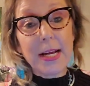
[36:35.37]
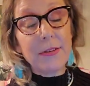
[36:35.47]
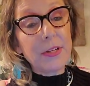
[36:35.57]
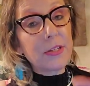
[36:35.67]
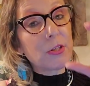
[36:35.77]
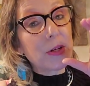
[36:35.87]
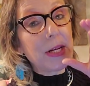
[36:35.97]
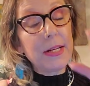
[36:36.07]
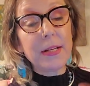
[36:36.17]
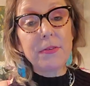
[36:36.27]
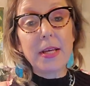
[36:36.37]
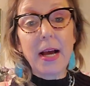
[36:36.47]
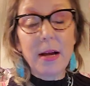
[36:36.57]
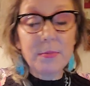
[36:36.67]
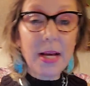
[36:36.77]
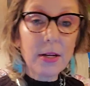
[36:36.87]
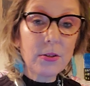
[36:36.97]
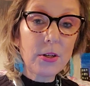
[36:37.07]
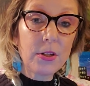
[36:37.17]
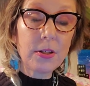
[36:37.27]
and then you're eating the I'm
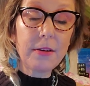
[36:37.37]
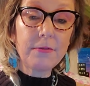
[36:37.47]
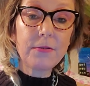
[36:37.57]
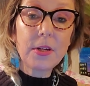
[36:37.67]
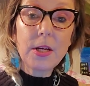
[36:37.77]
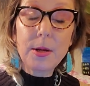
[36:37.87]
not good enough